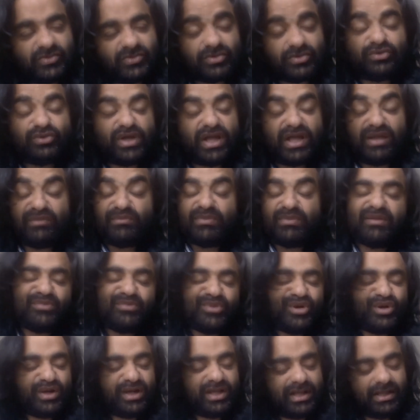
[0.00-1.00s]
So
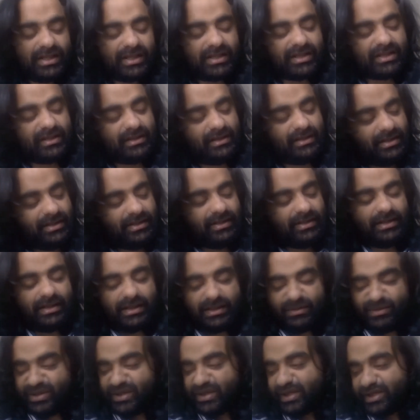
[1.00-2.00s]
I'm not a,
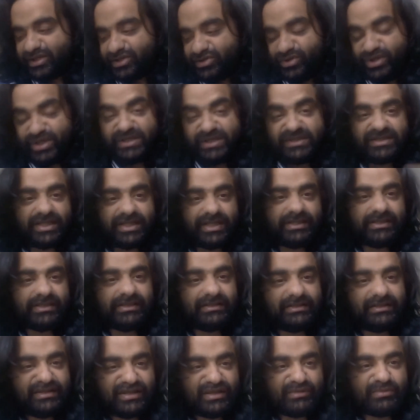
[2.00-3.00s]
I mean, I shouldn't say
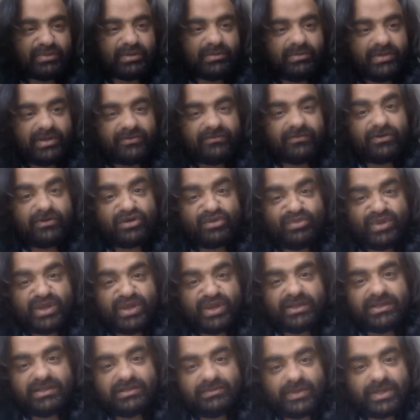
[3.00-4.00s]
this in a public forum
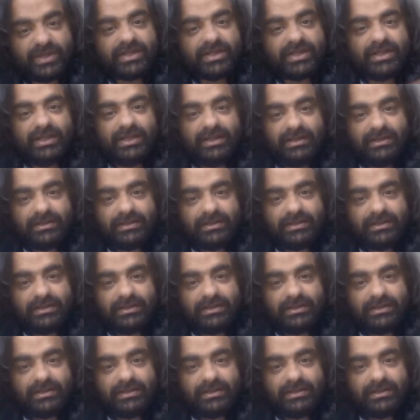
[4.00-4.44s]
like this, but